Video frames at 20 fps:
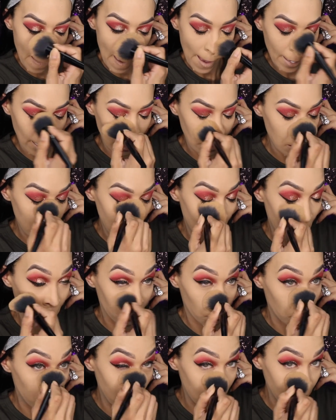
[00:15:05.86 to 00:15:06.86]
instead
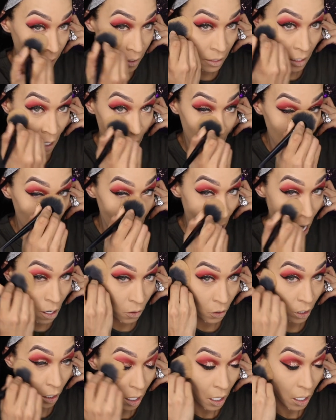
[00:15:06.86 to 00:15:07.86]
of wasting
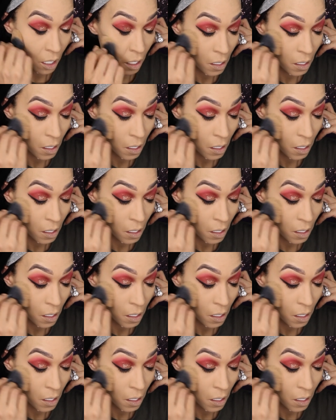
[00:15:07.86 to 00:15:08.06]
powder.